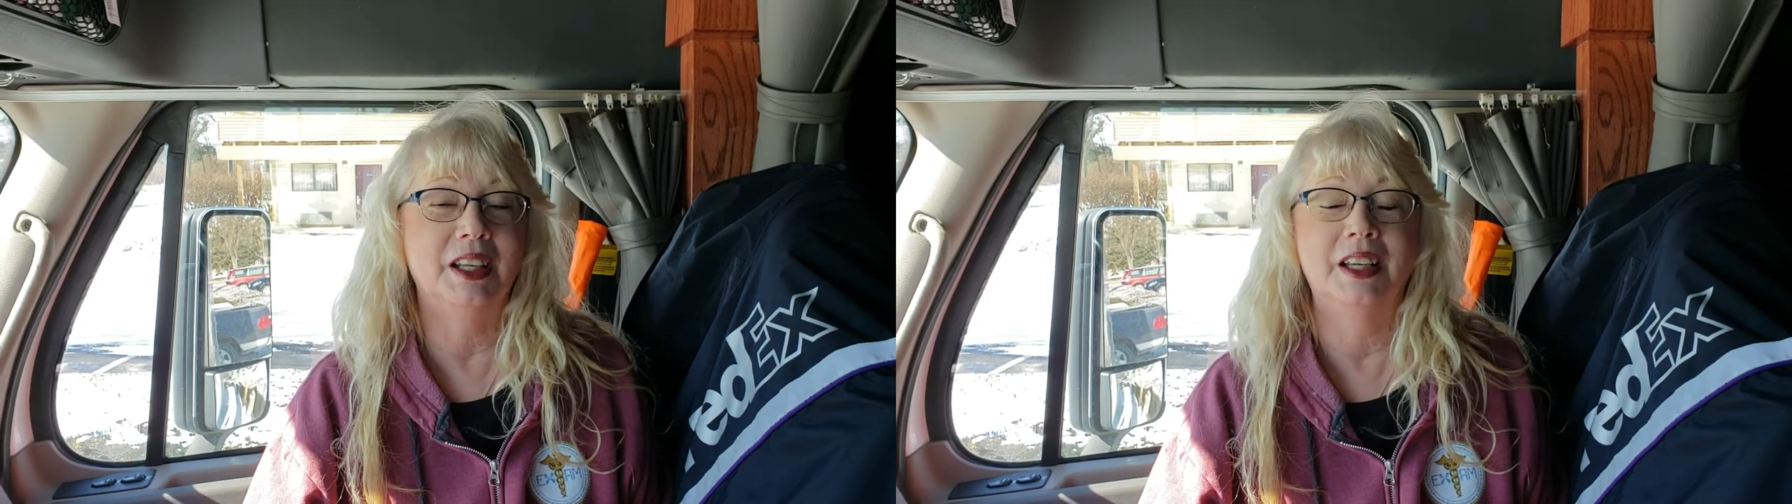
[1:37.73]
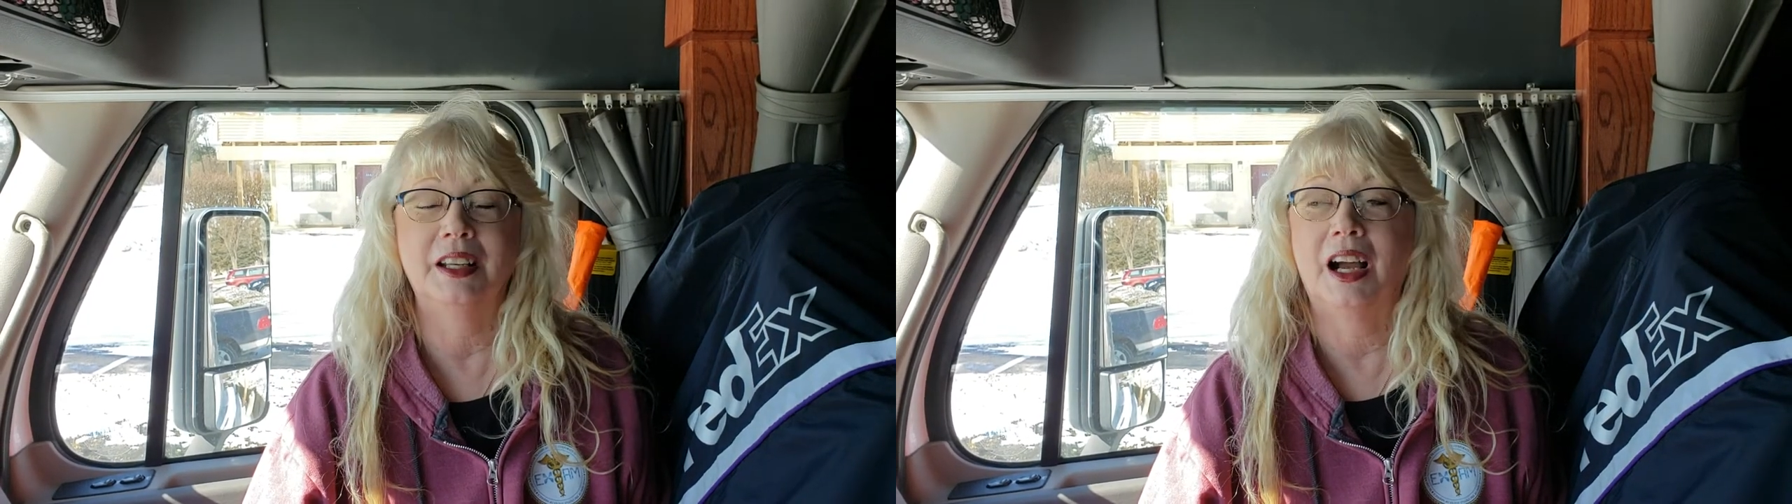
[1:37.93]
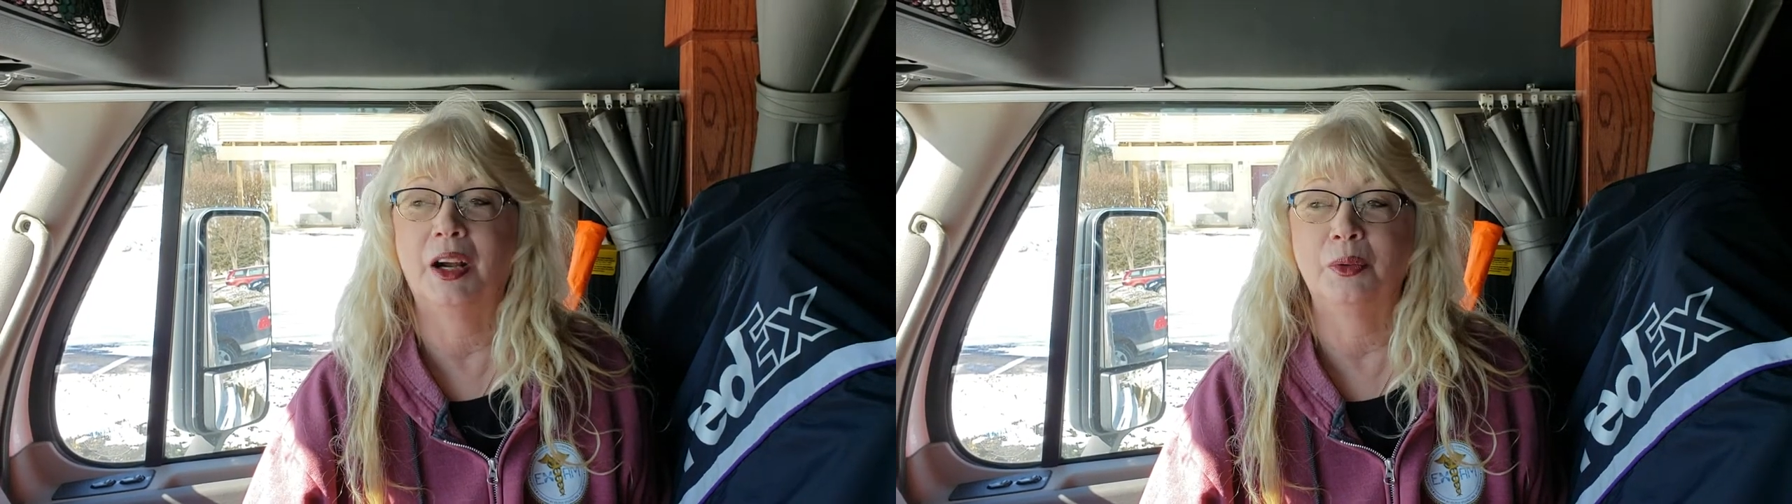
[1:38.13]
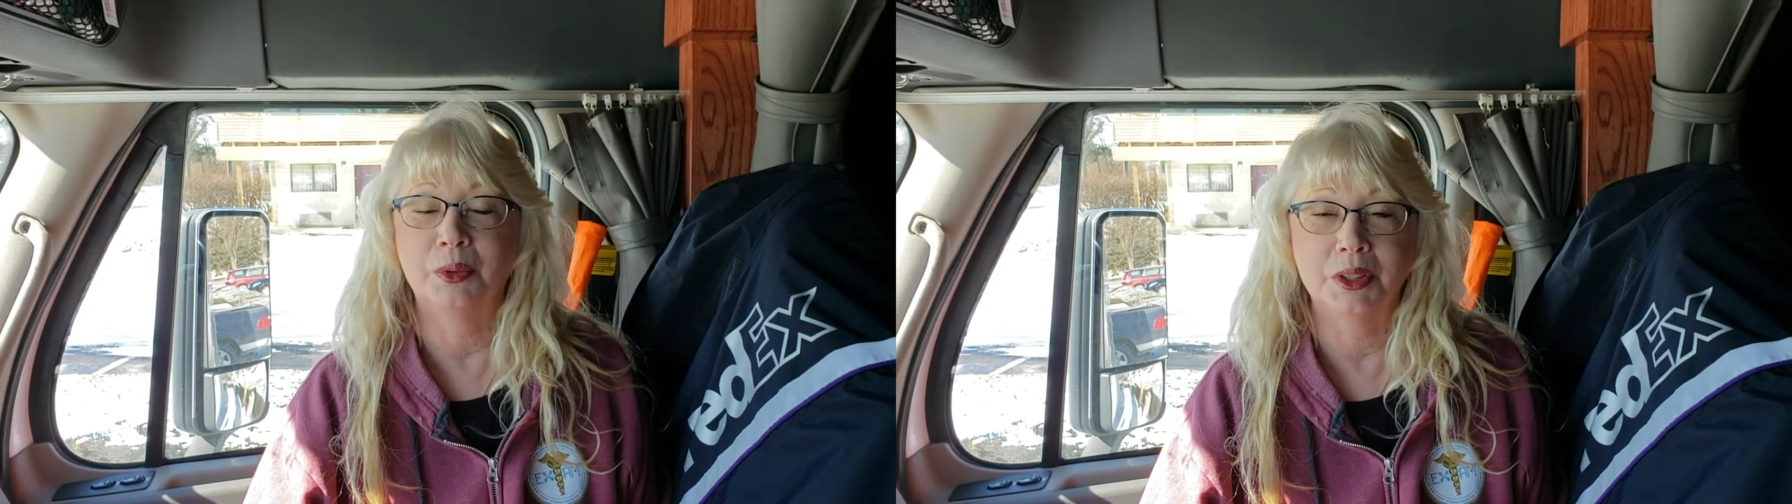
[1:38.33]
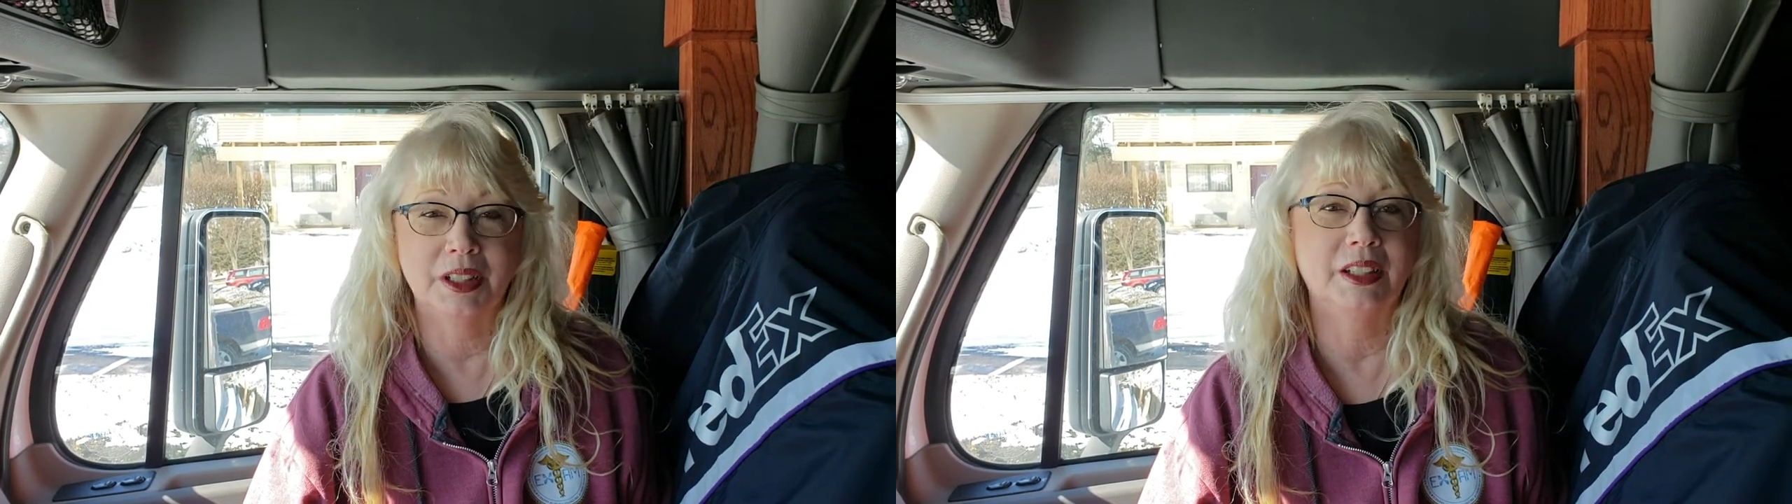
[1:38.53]
and I
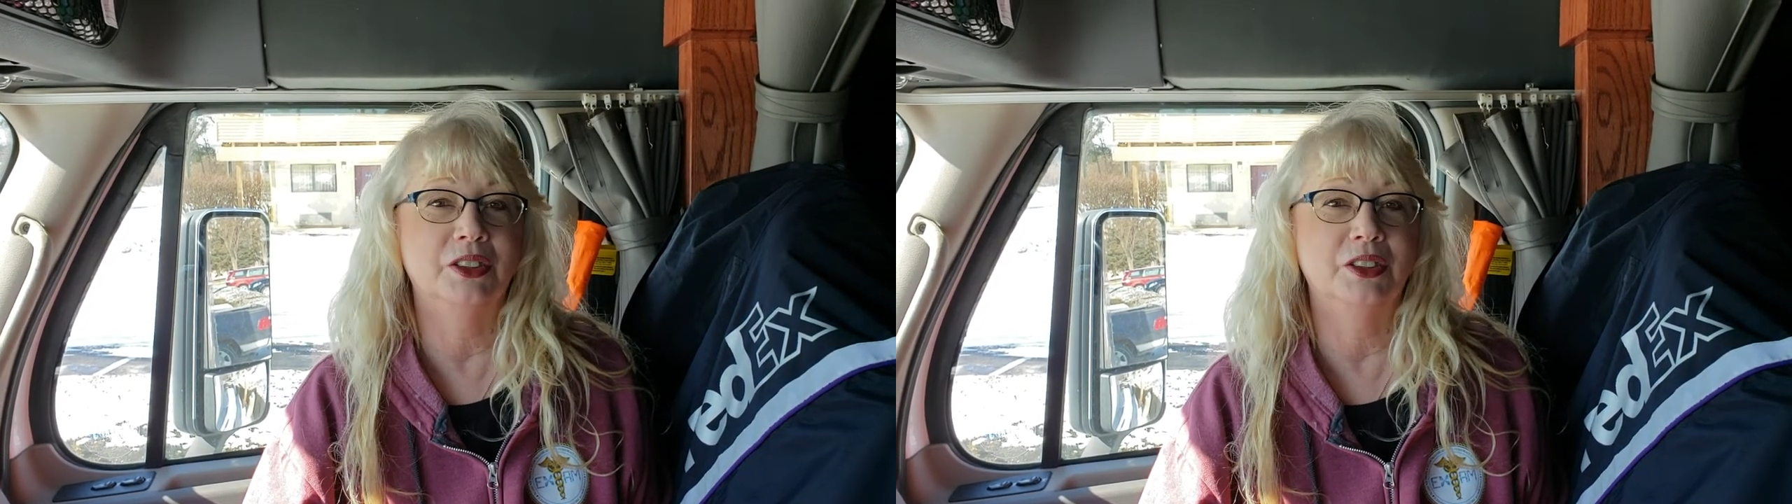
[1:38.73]
really